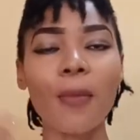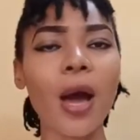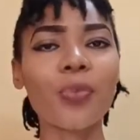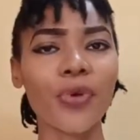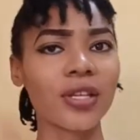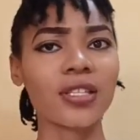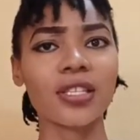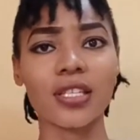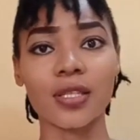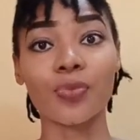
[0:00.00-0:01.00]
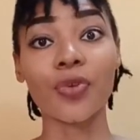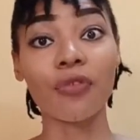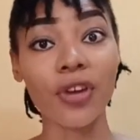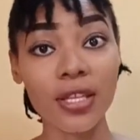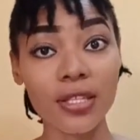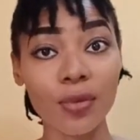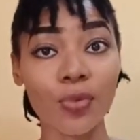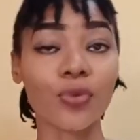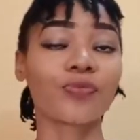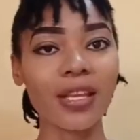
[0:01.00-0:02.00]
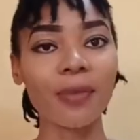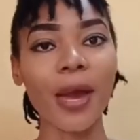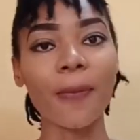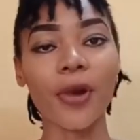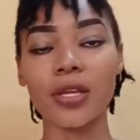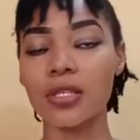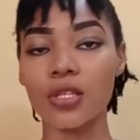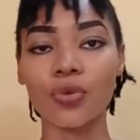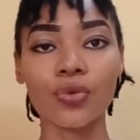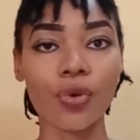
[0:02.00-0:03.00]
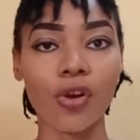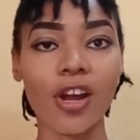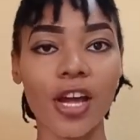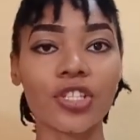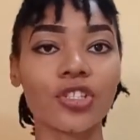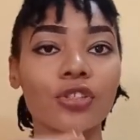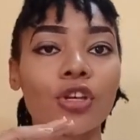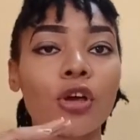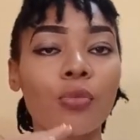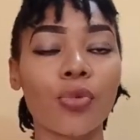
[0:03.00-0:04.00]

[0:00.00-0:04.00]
Bad breath is preventable by practicing good oral hygiene,